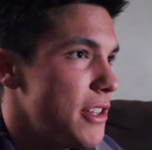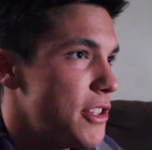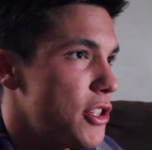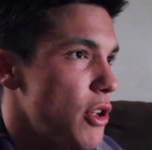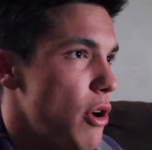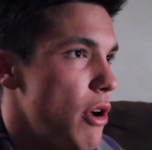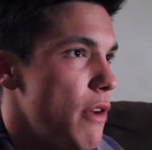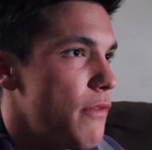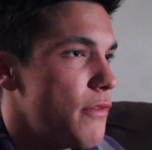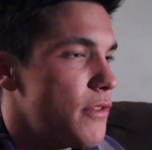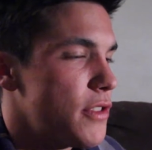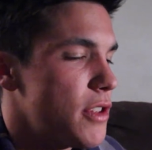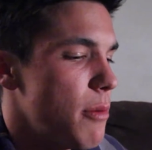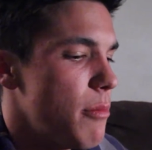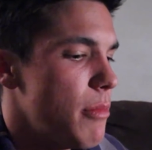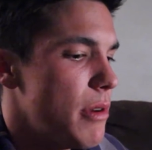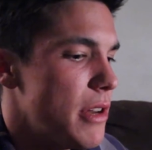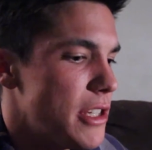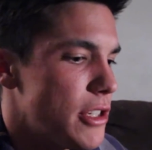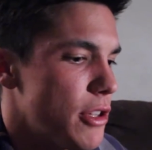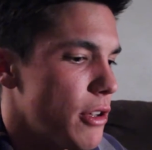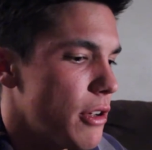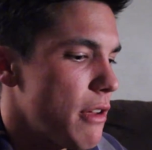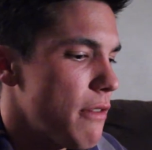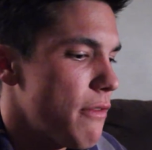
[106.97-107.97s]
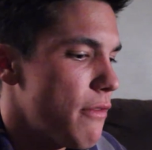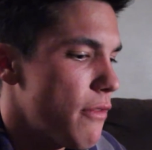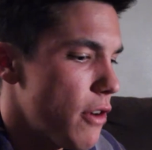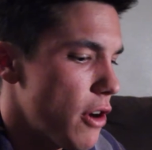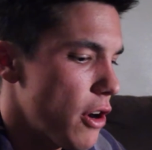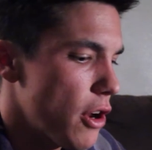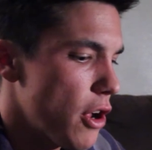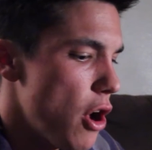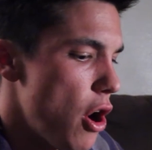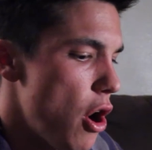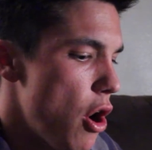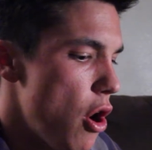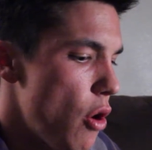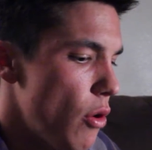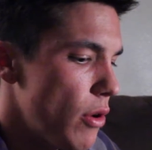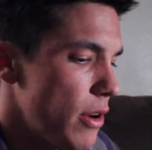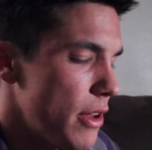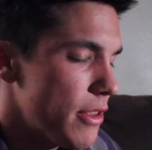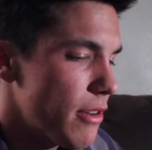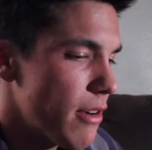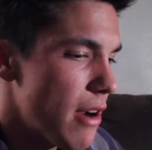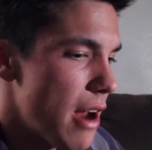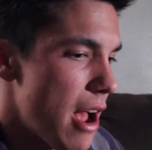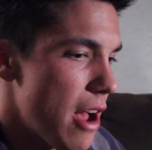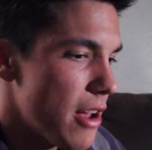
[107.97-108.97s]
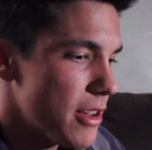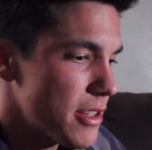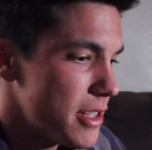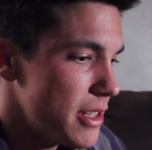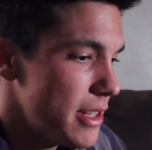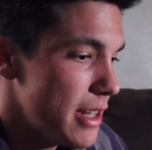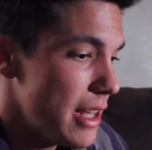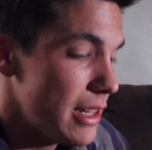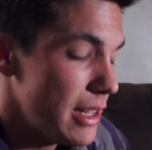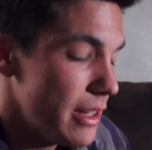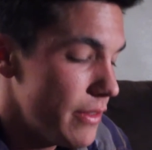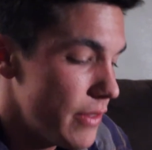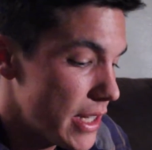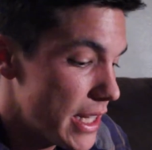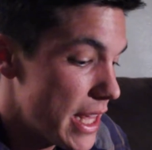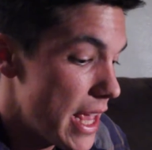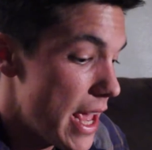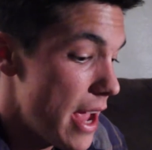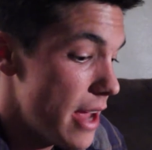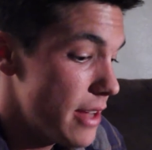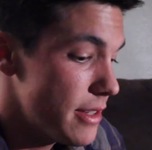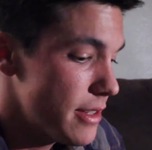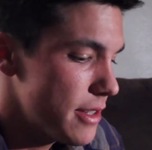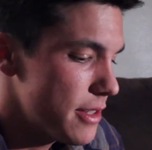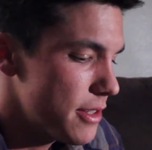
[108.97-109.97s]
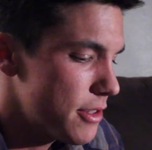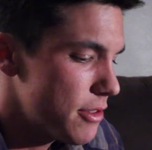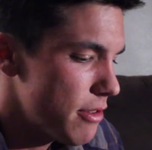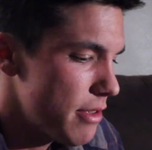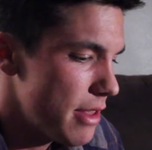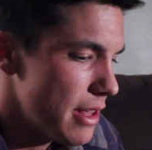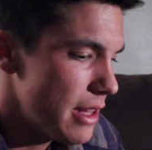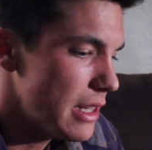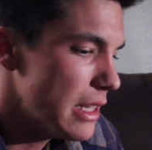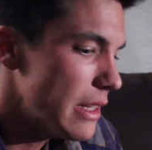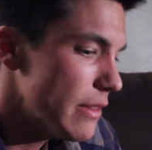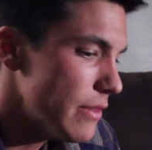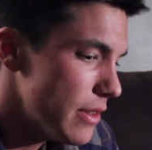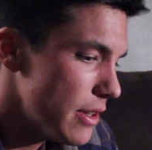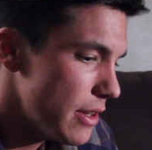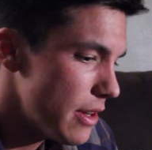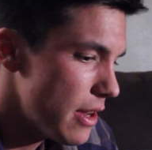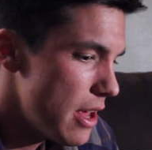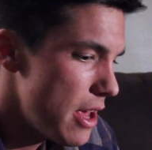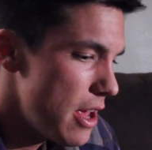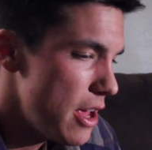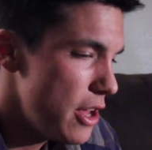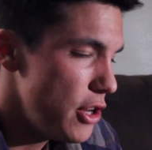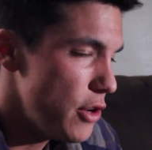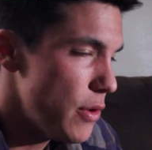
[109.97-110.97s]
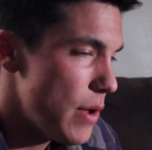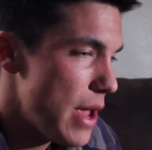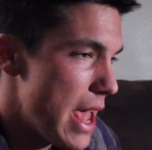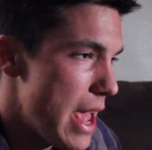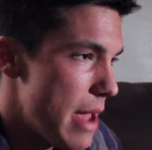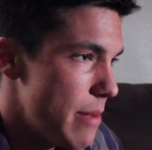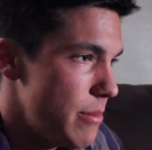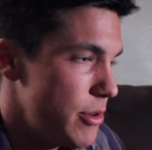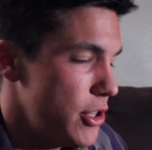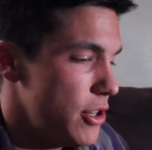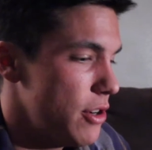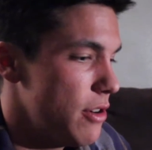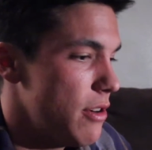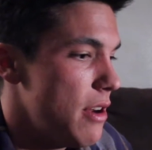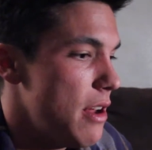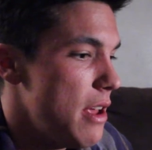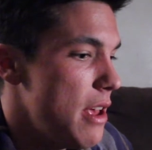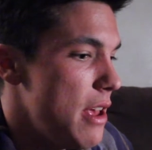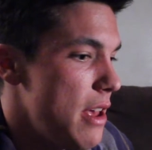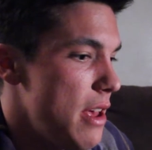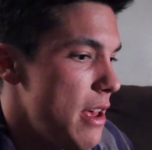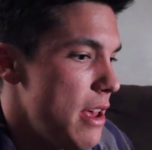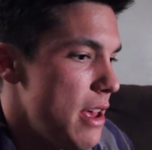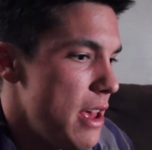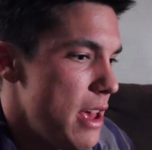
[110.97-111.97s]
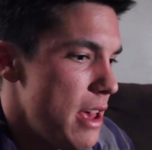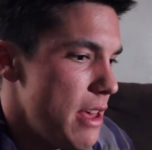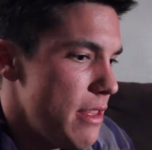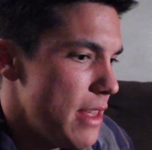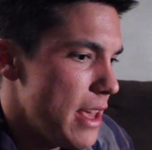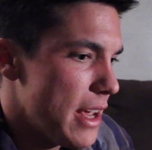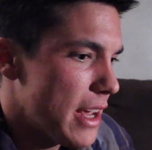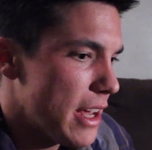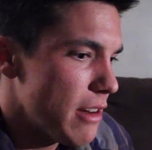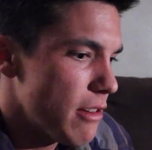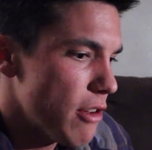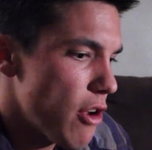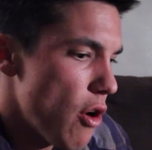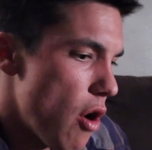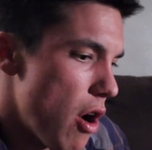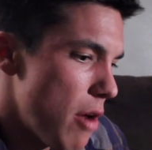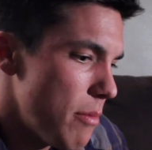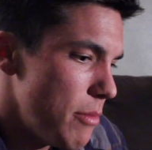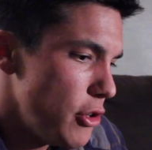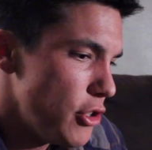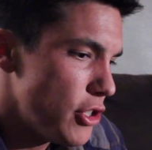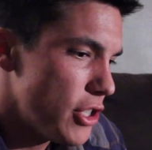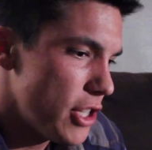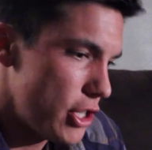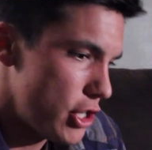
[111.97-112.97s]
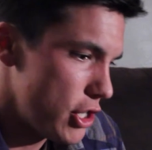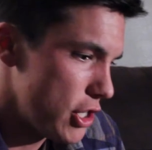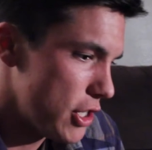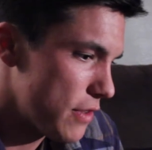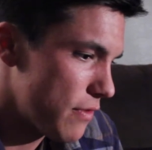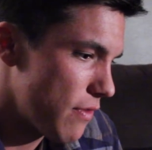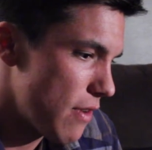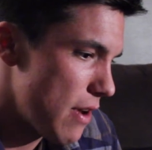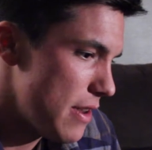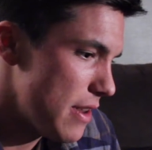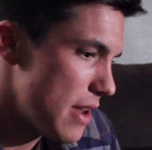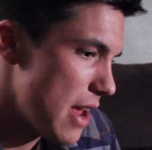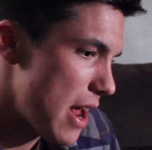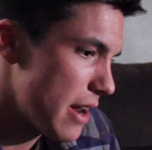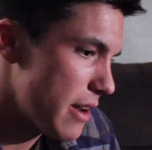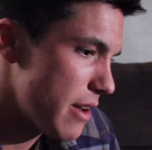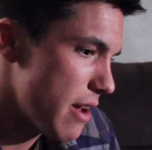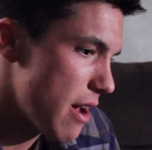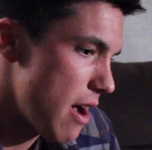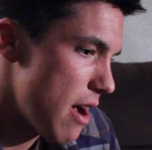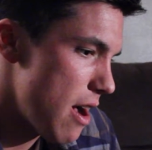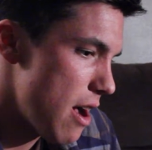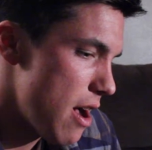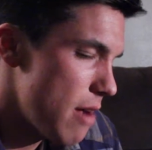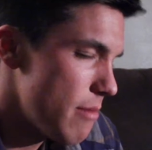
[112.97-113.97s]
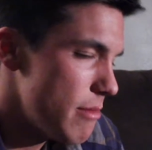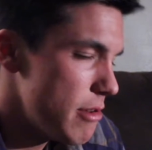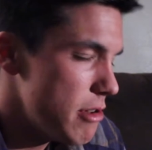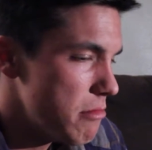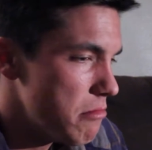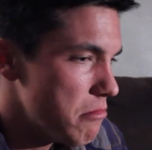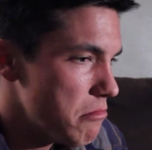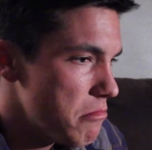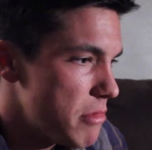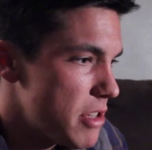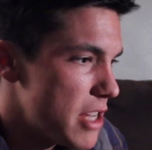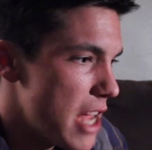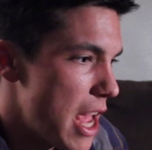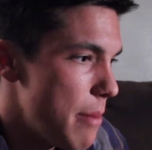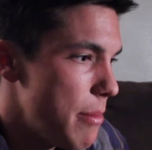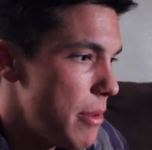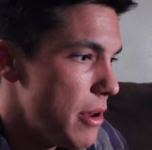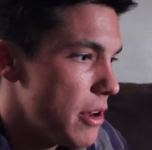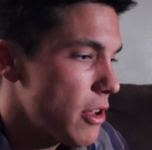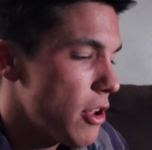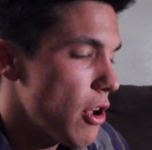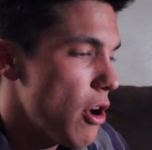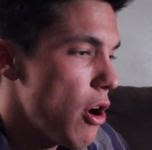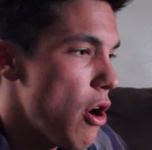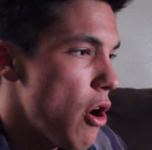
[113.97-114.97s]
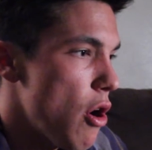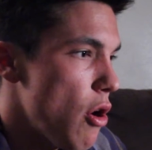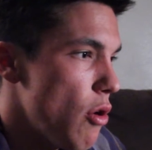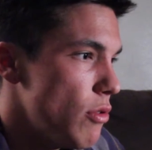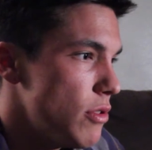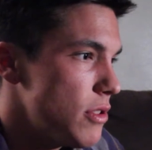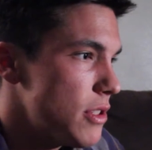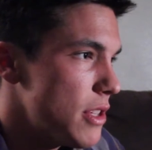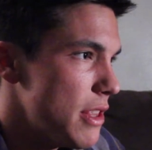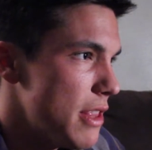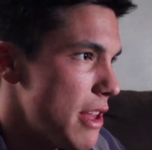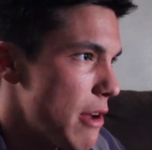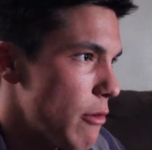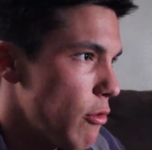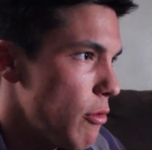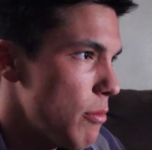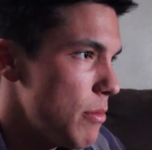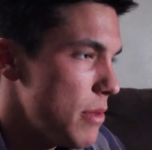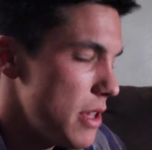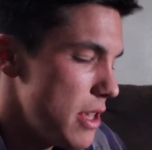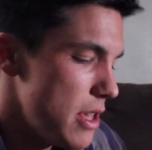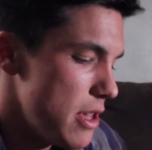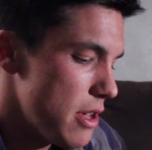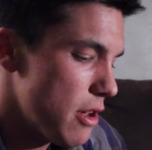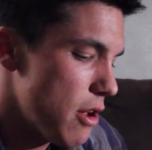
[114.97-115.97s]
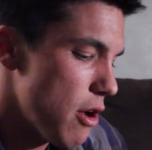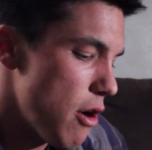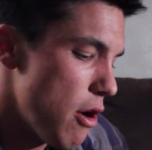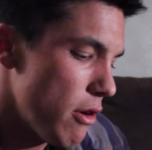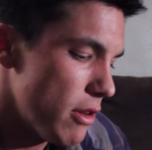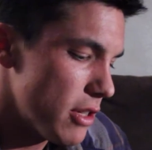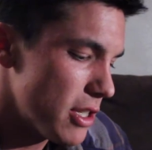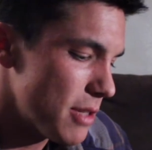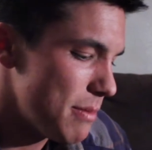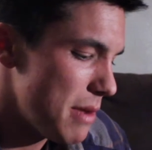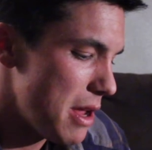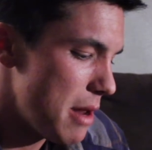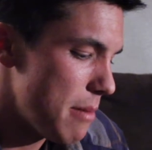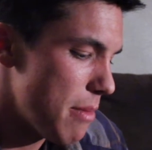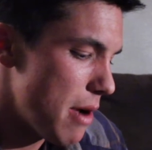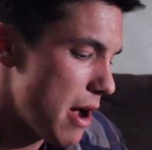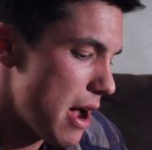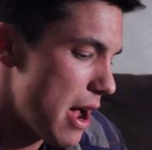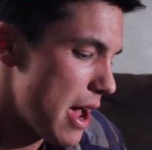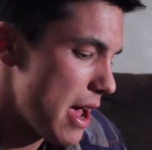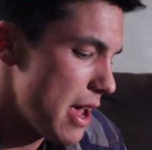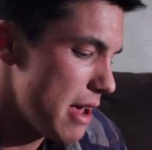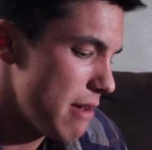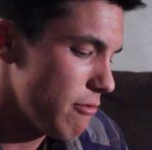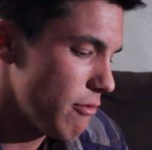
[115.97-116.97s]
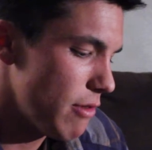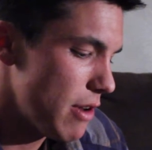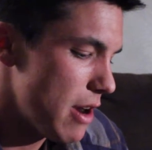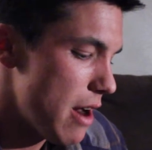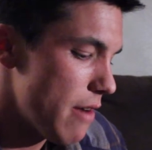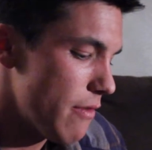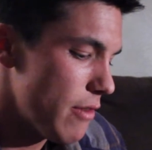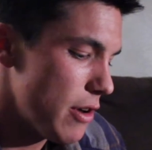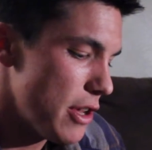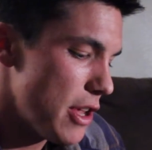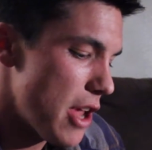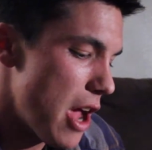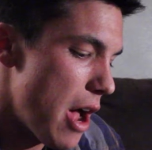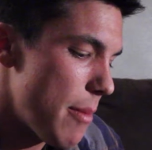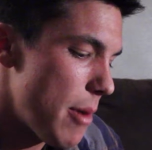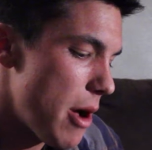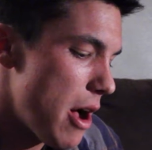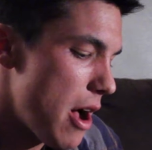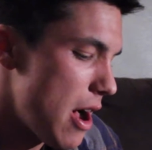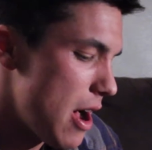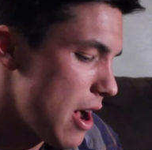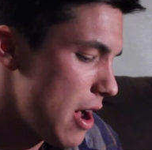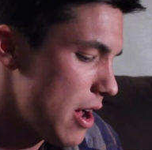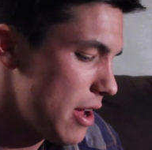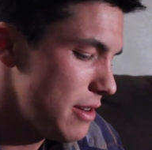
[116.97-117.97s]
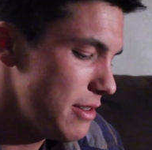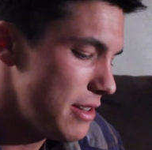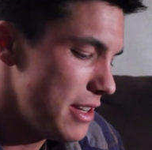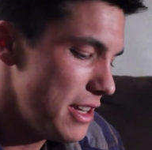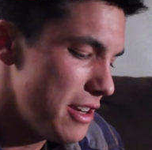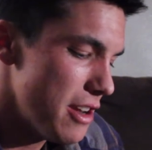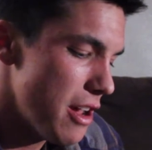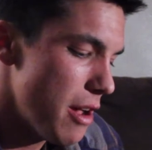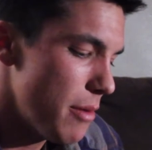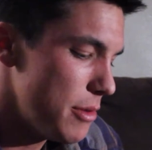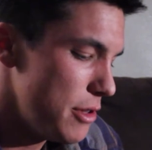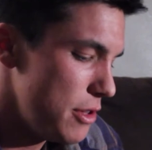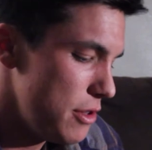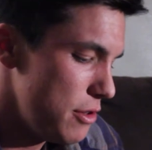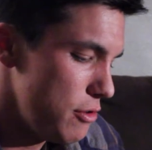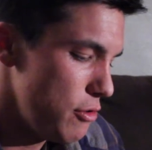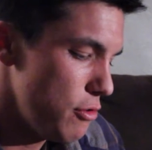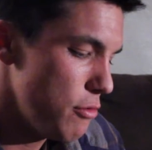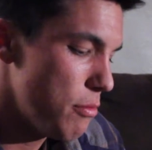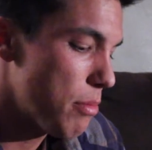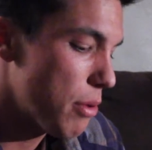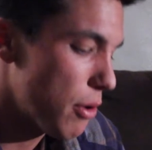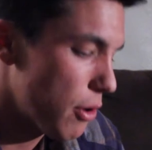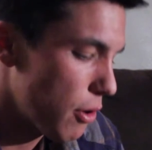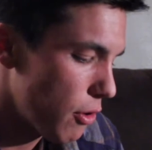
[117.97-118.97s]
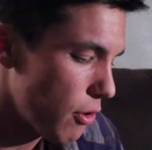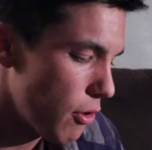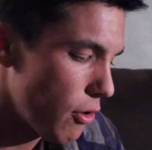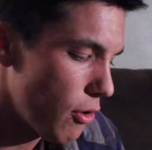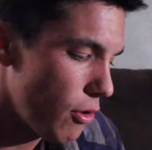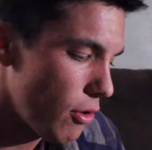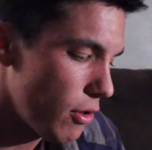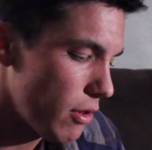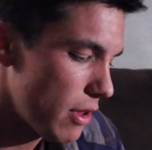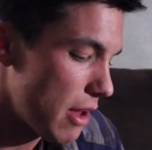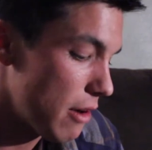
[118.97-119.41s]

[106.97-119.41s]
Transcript: So if somebody's looking for a cajon in their house and they live in Kansas or they live in New Hampshire, they can go on musiciansfriend.com and type in cajones, and there will be cajones made by whatever, Yamaha, DW, Pearl.